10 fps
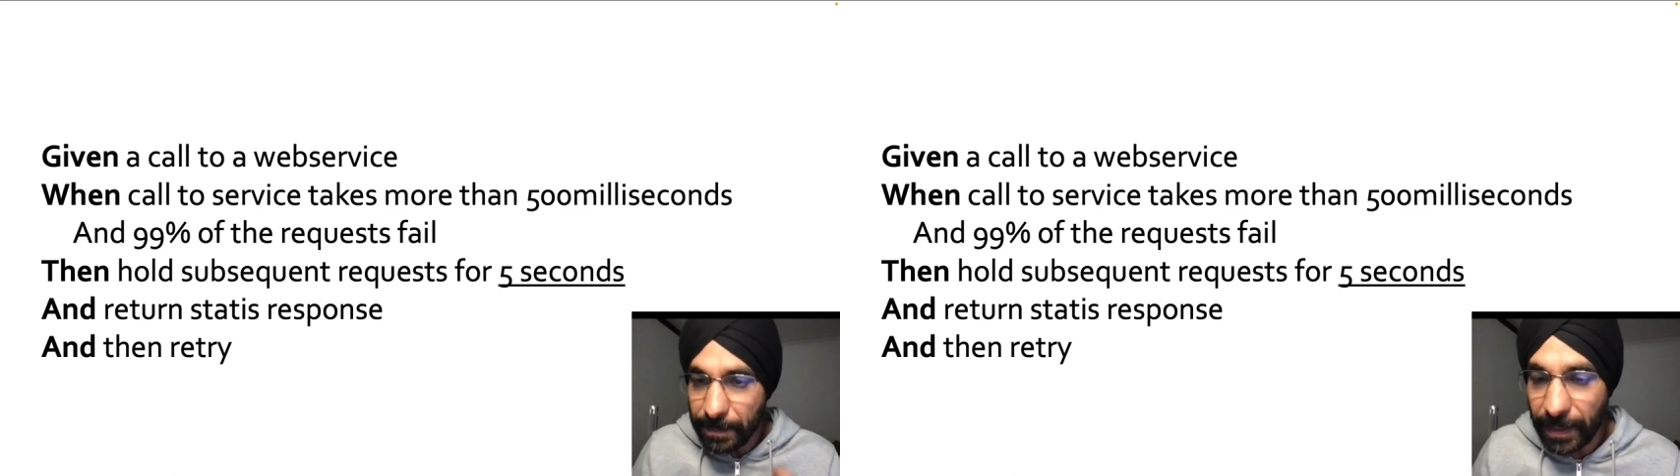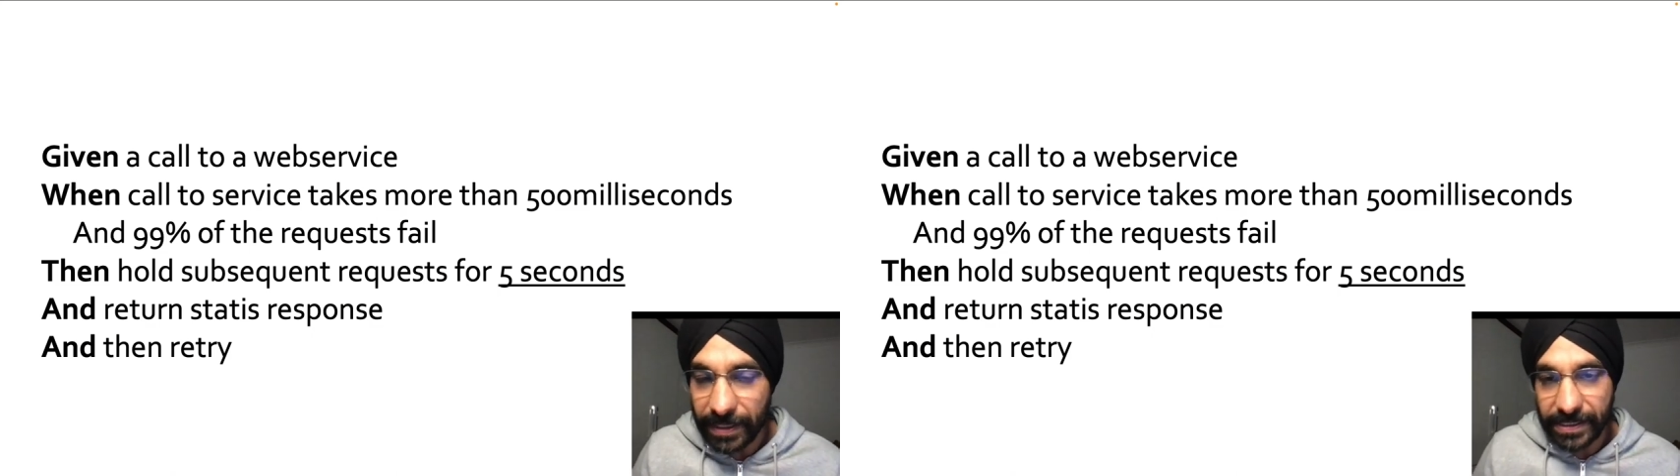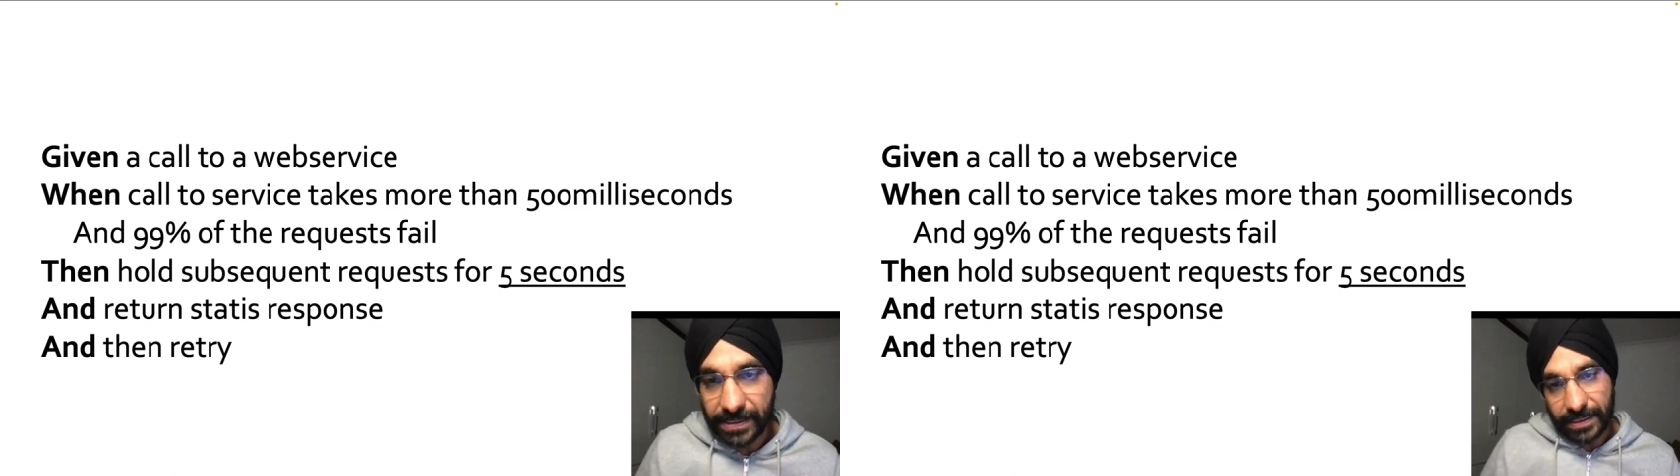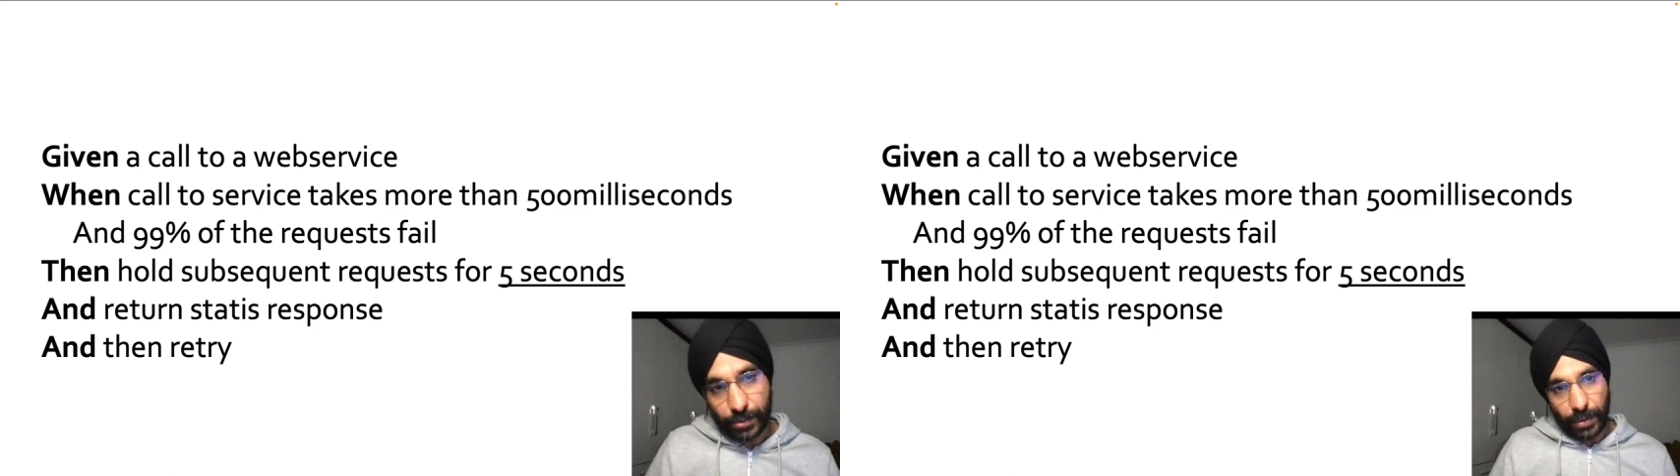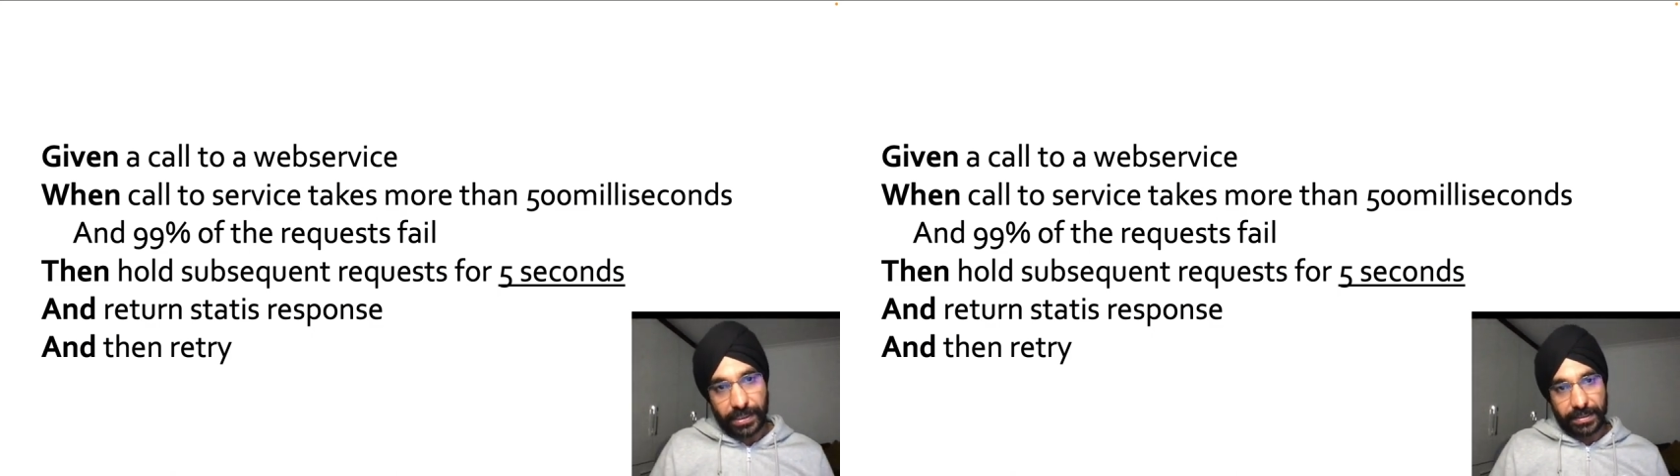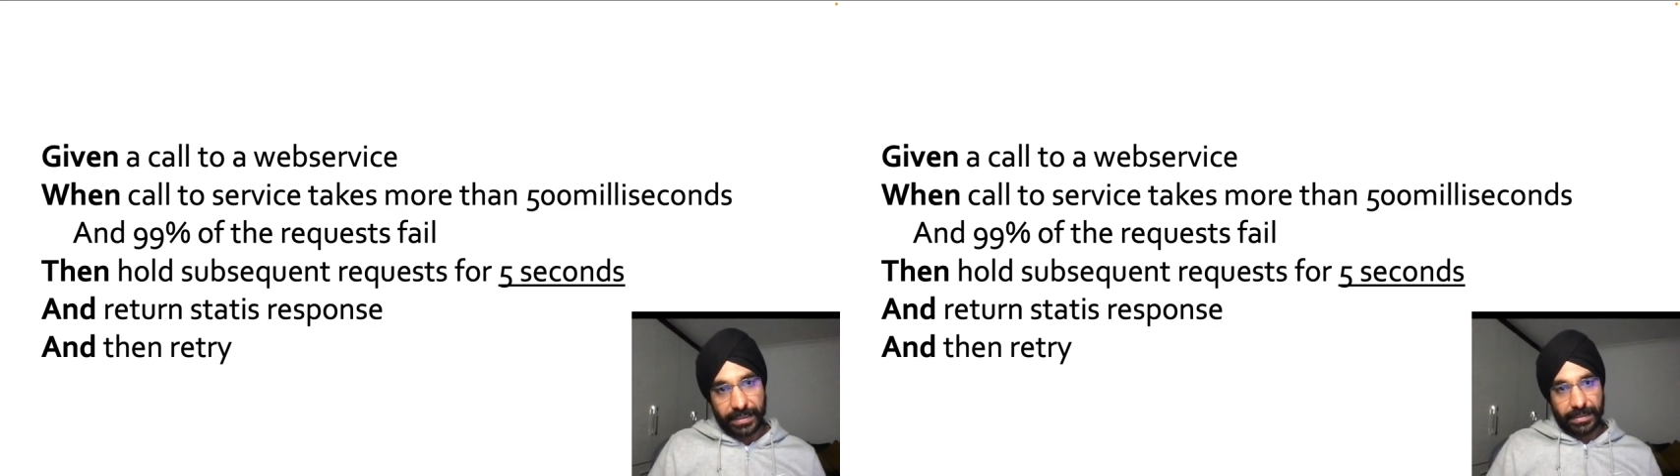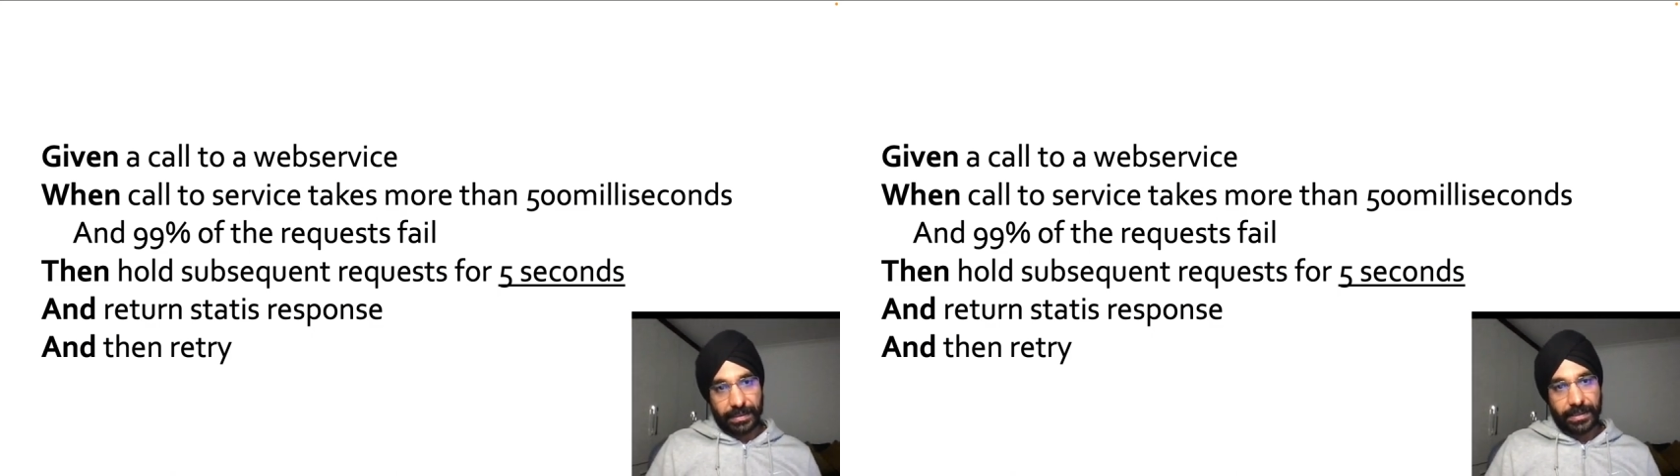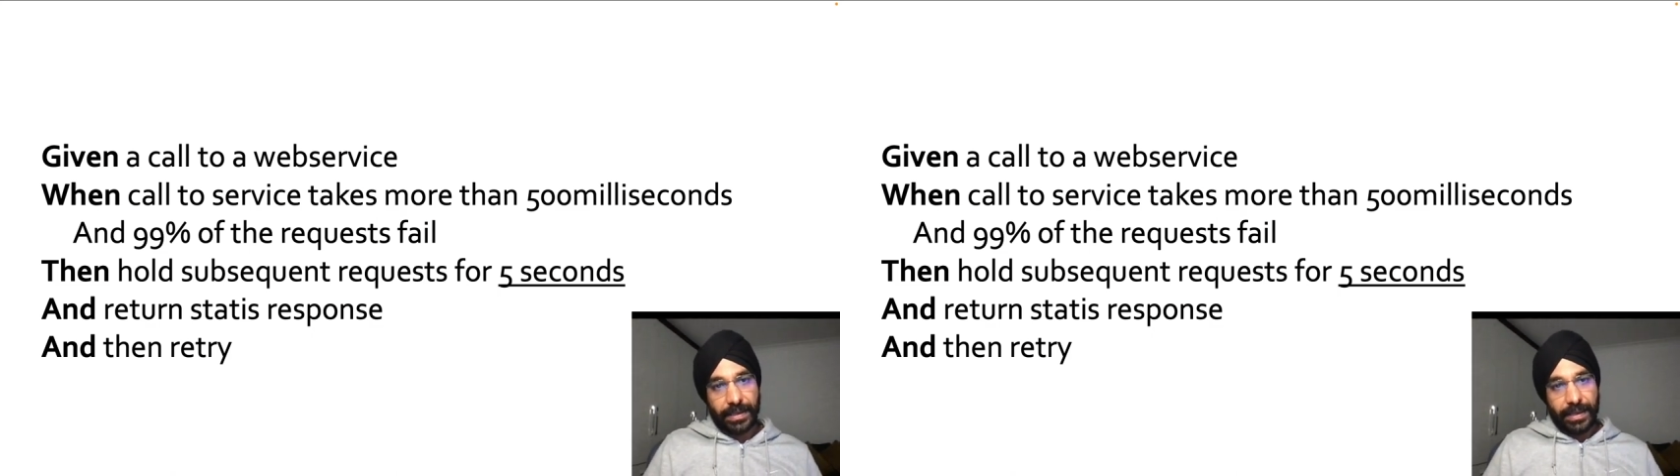part is quite critical,